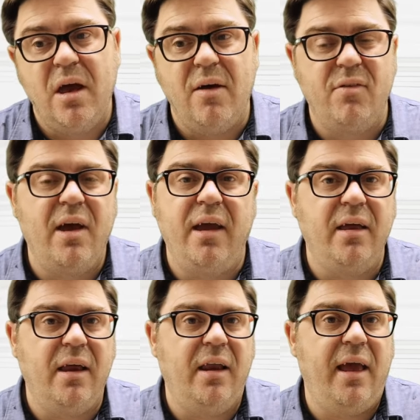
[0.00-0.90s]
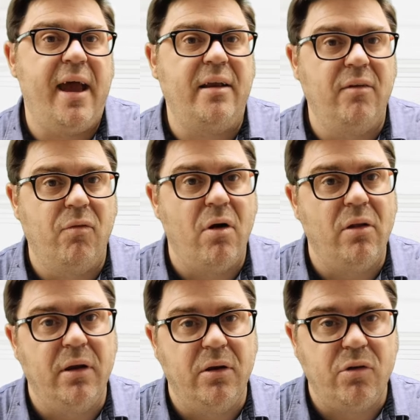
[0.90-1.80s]
have taken any active
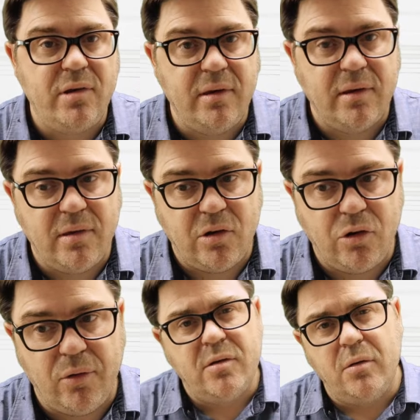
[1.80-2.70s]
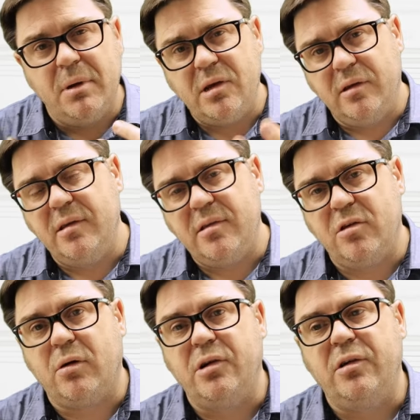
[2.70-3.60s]
role in addressing this issue. So imagine this
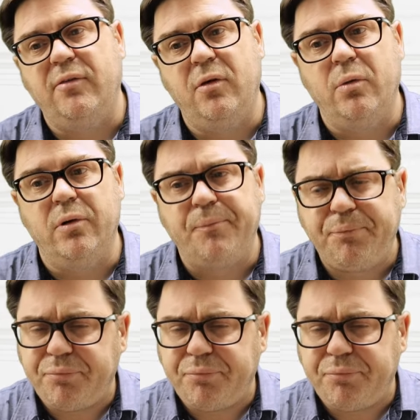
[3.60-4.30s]
situation, if you will.